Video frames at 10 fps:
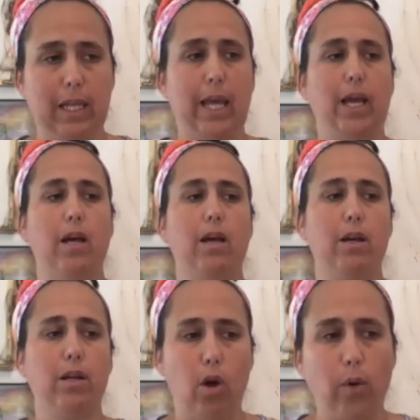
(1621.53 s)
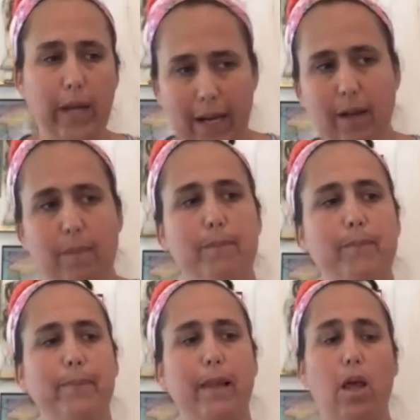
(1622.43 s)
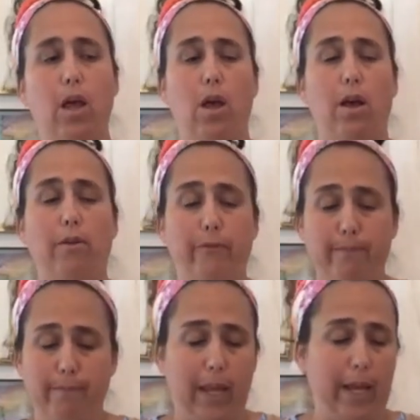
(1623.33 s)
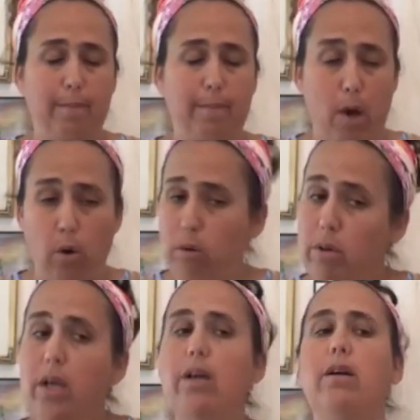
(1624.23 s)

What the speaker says: like go get them like mode.